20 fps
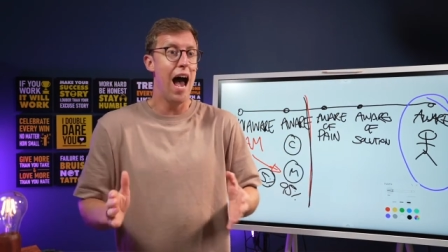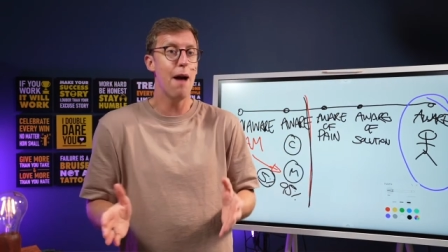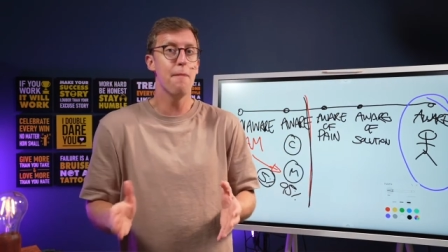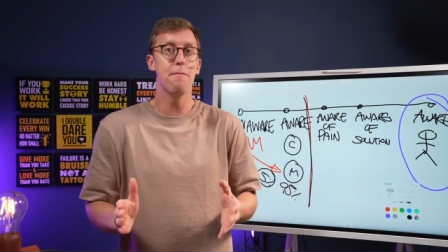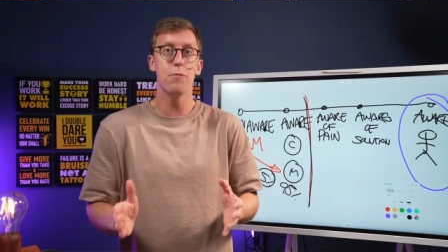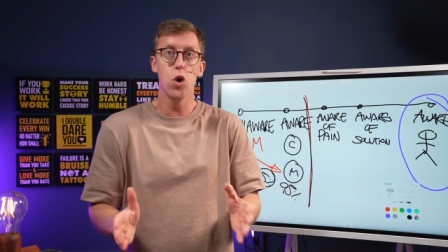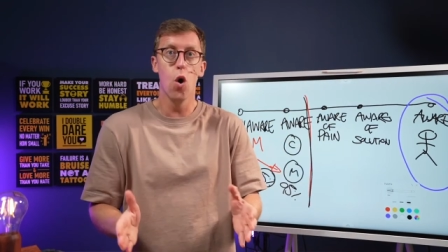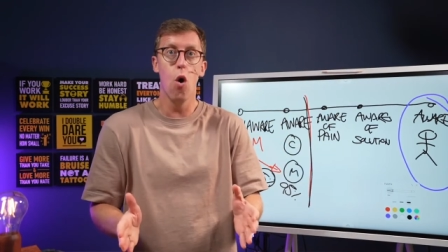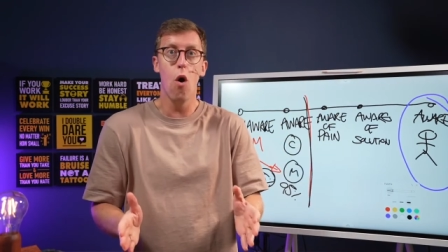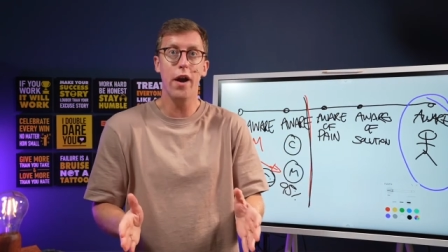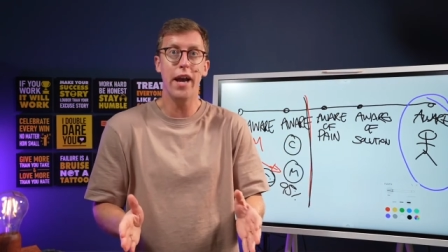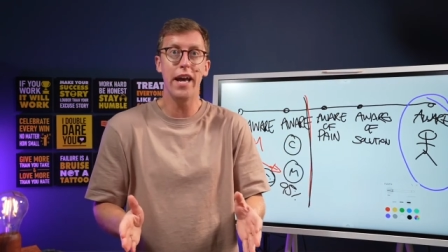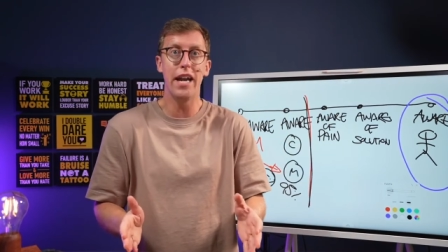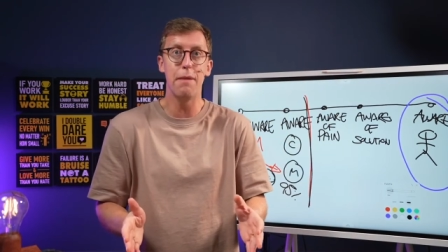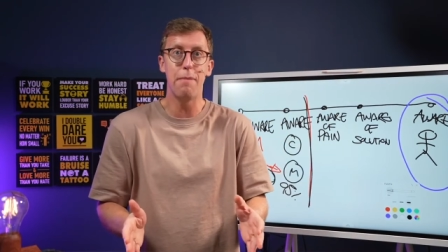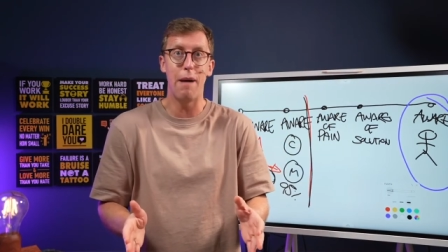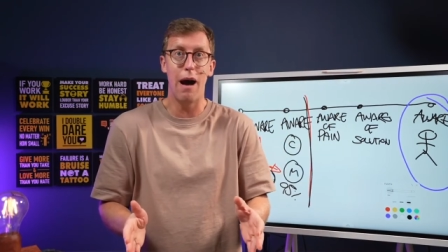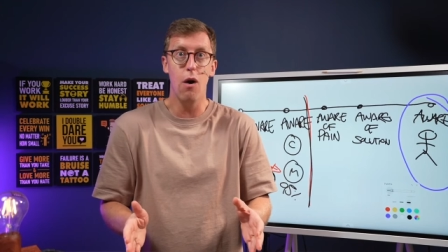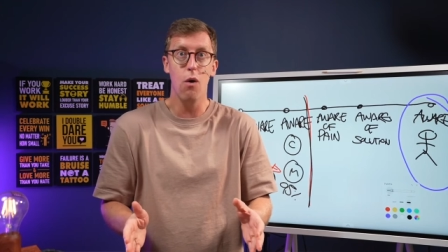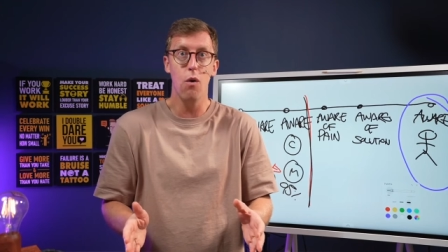I'm talking
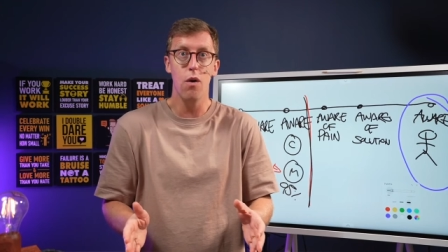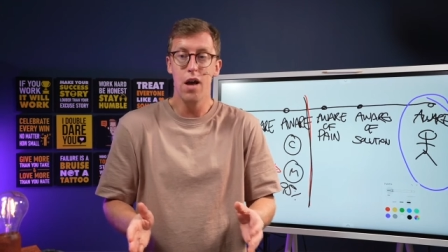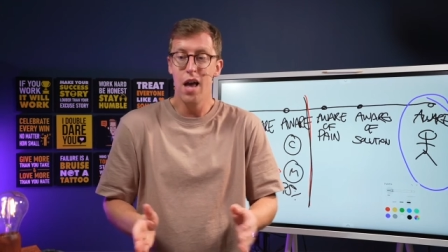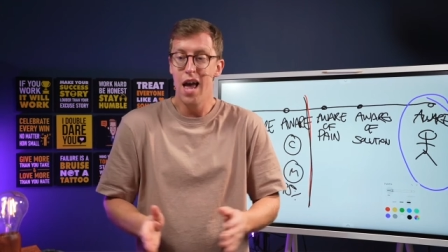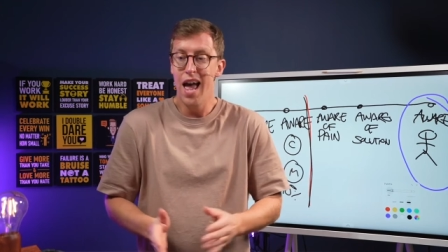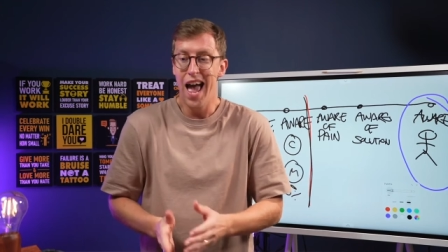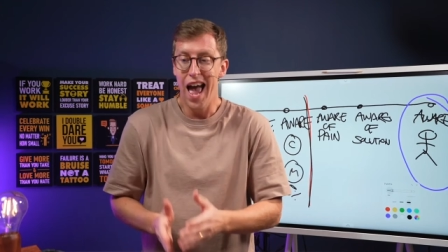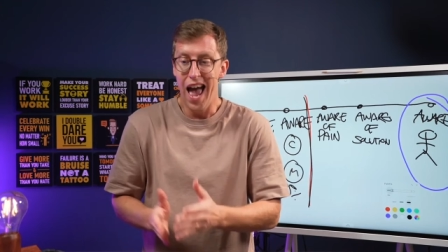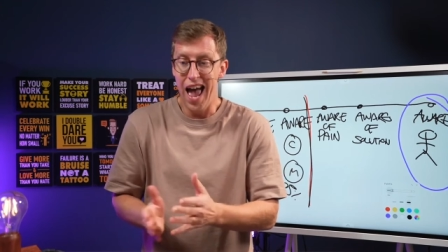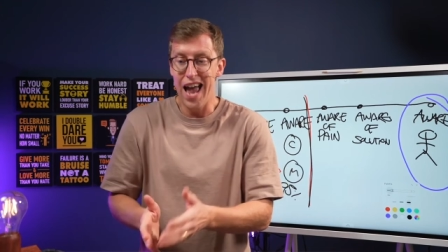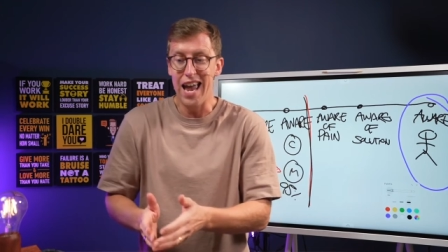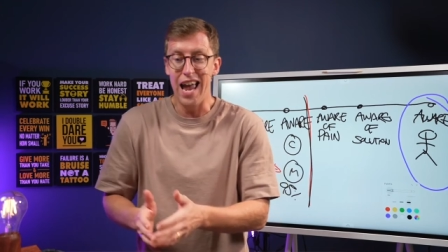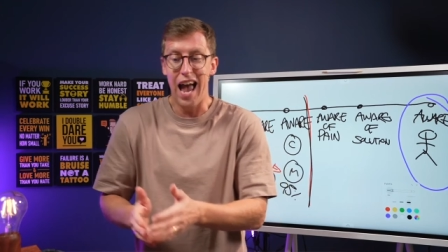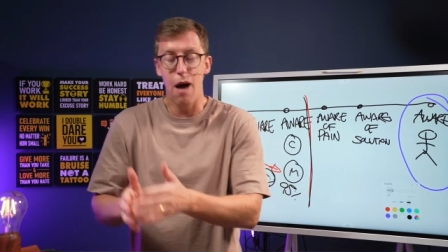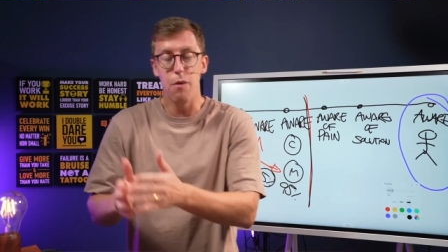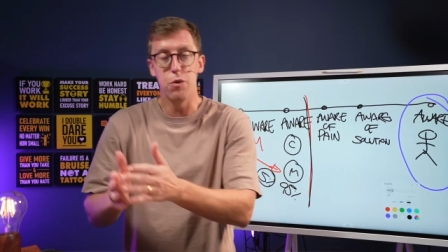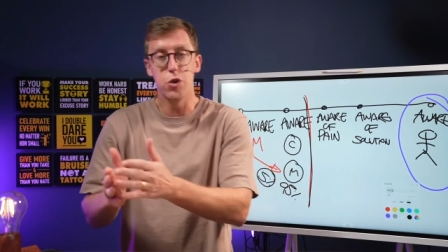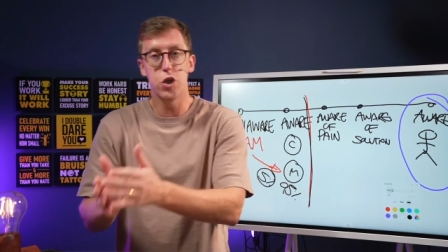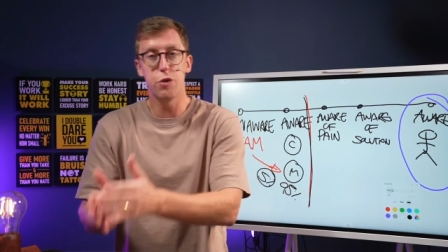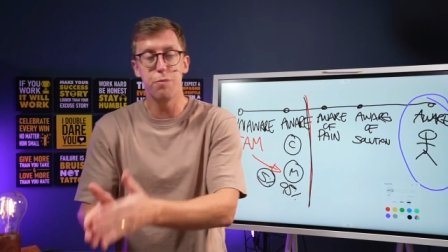about. Hey,
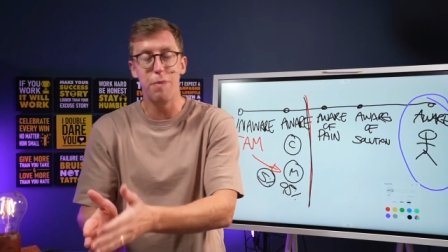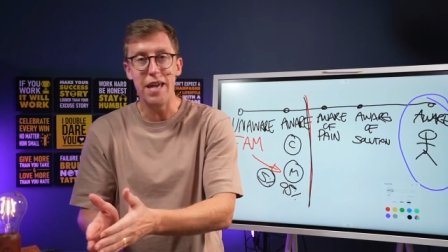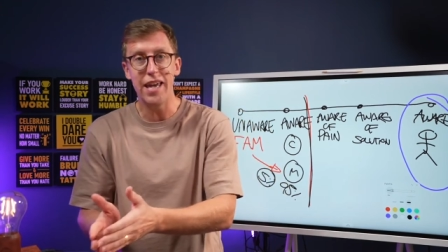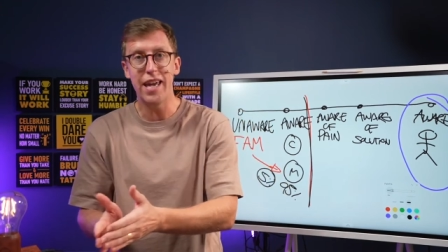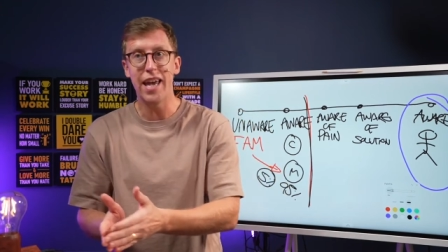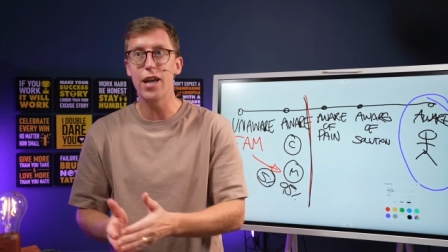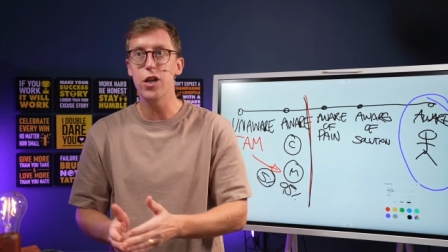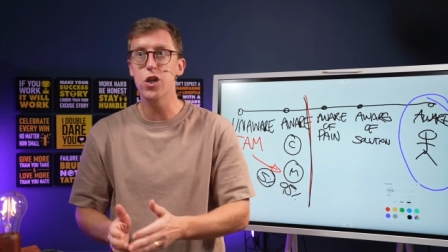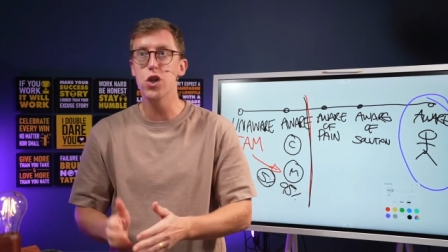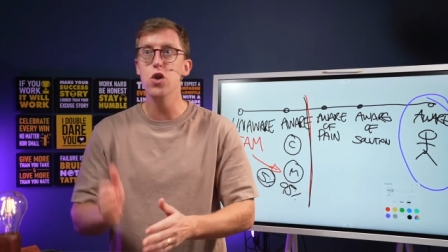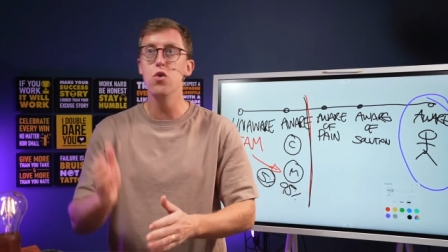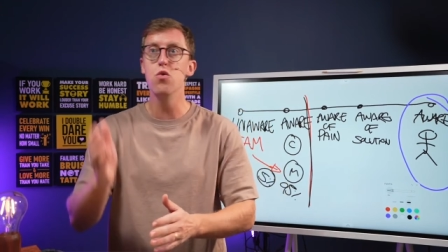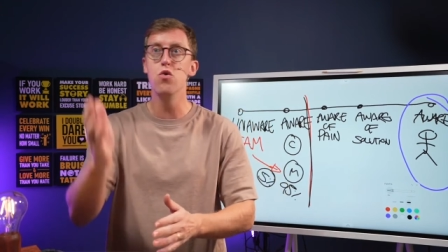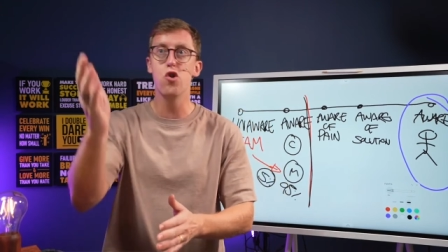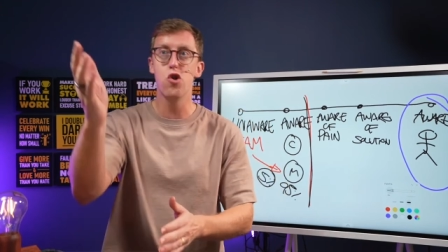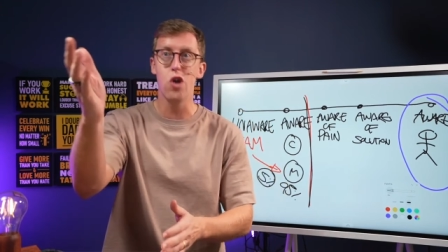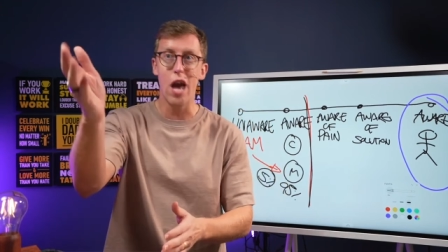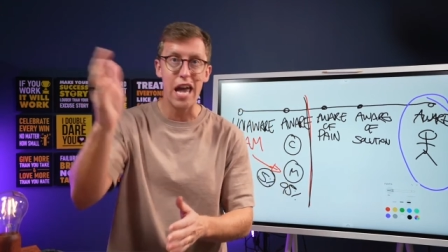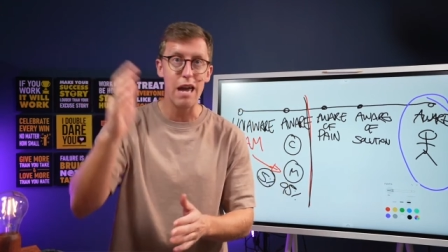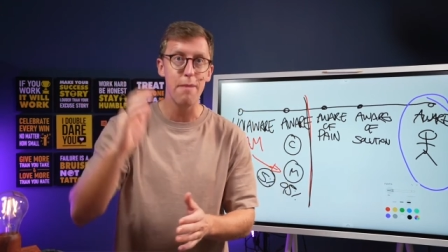I was speaking to
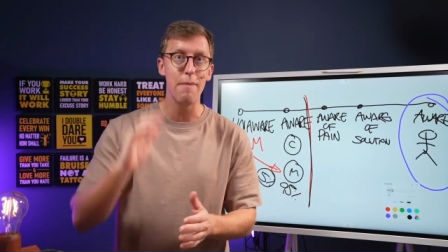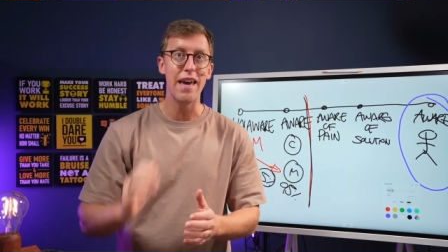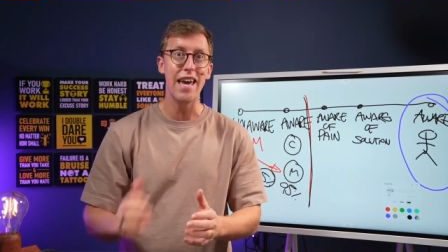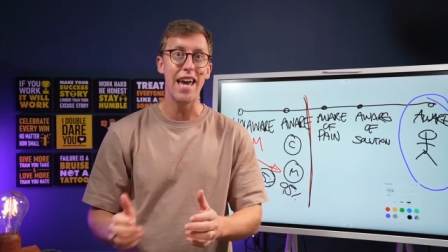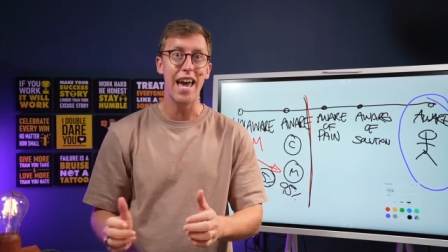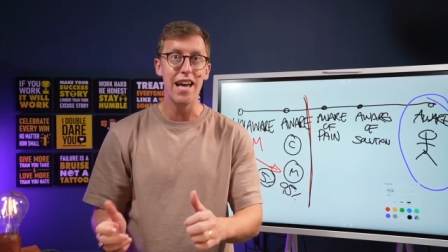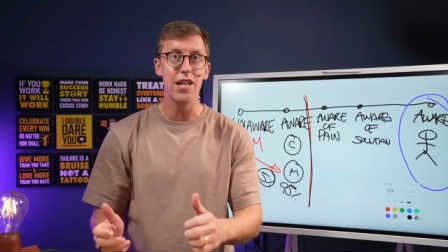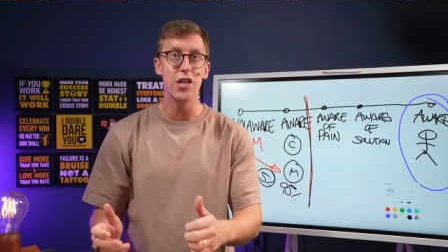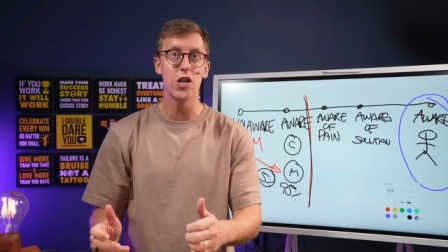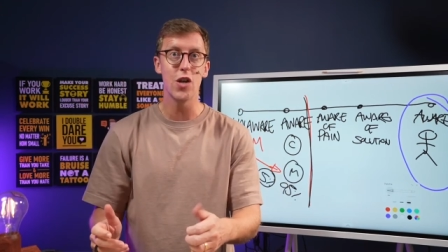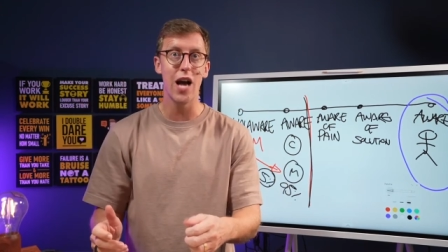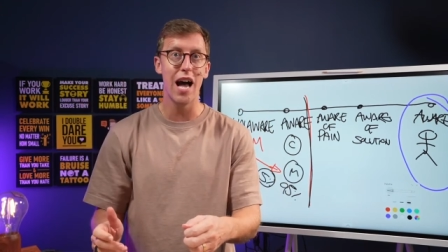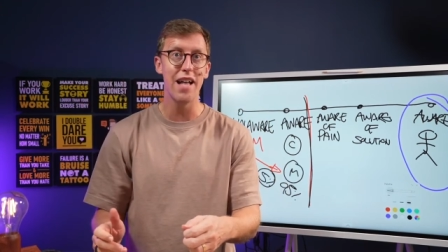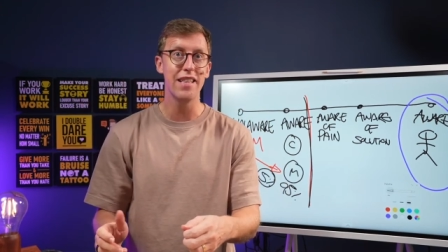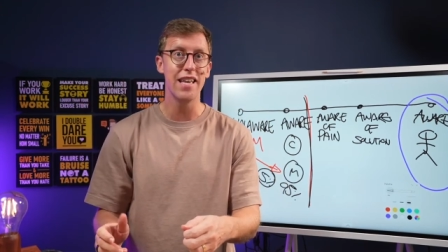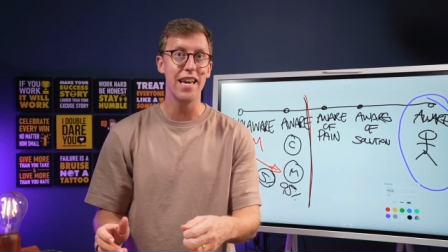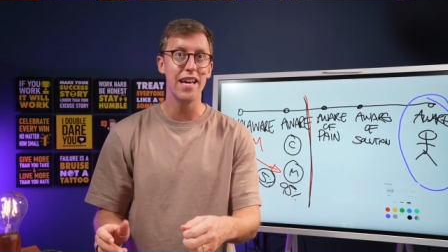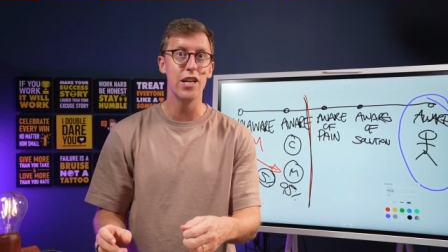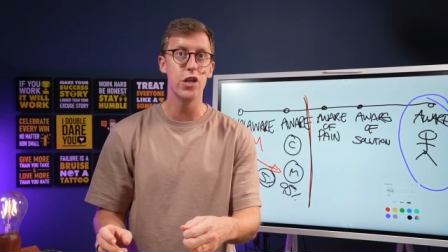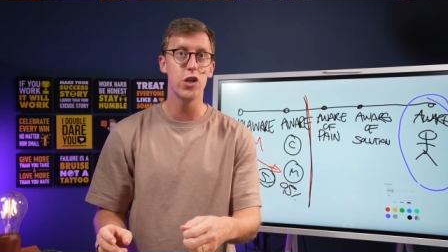Jamie inside
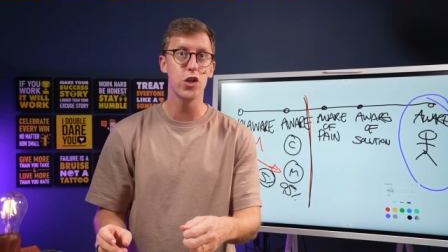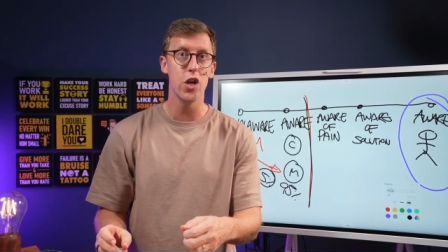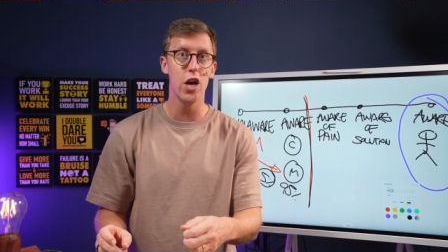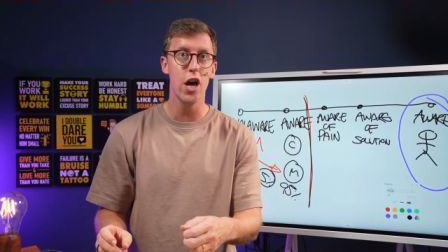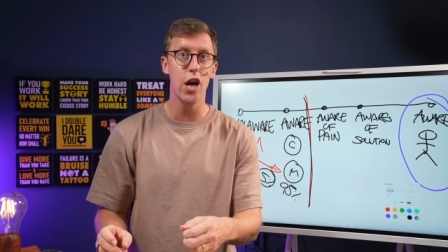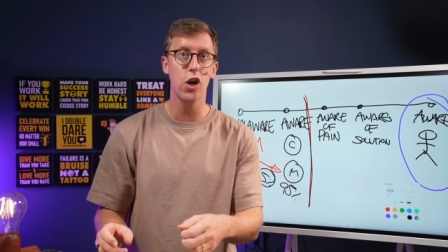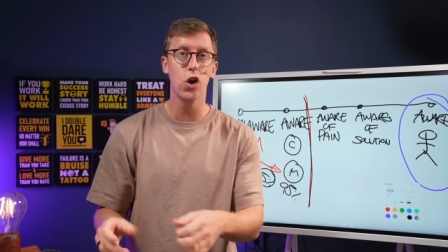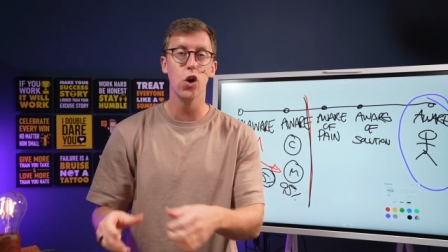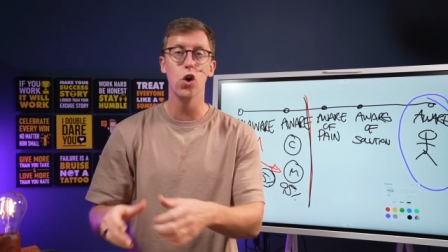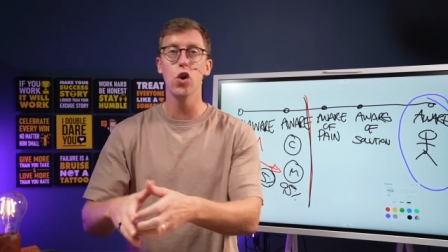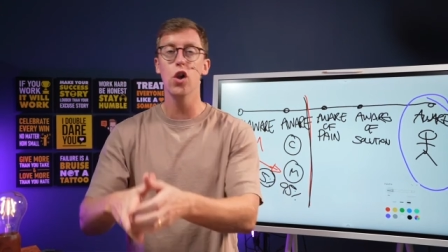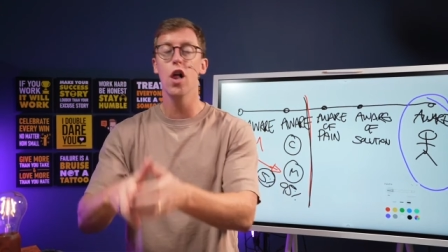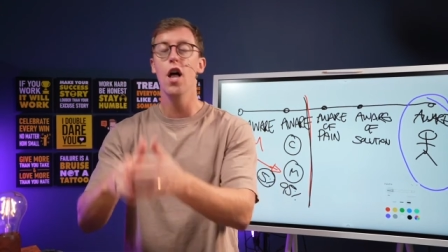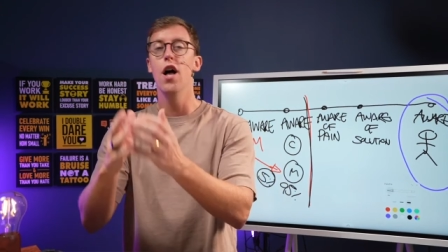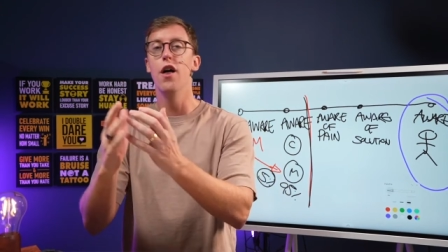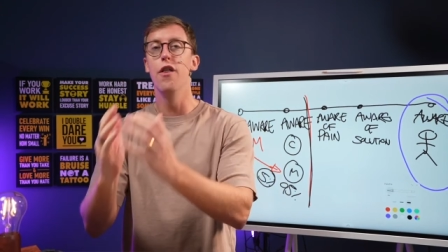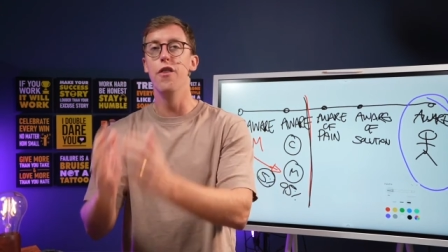the inner circle